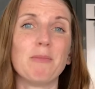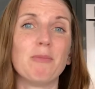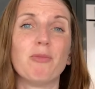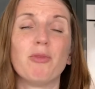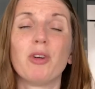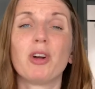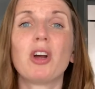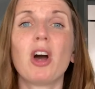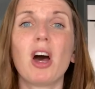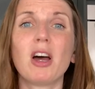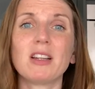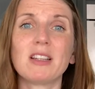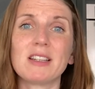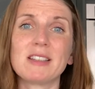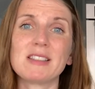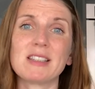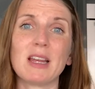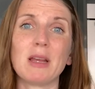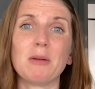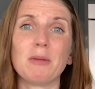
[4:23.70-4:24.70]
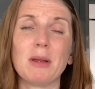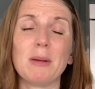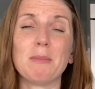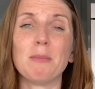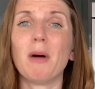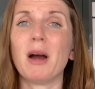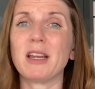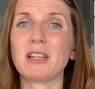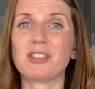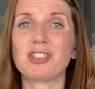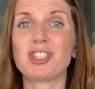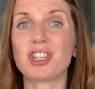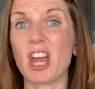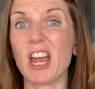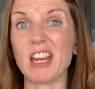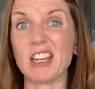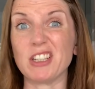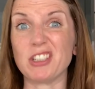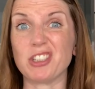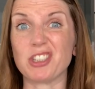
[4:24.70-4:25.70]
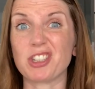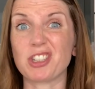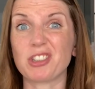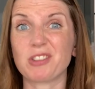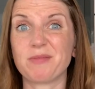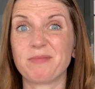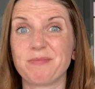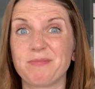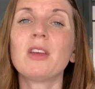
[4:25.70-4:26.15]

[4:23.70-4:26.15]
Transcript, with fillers: regardless it might change.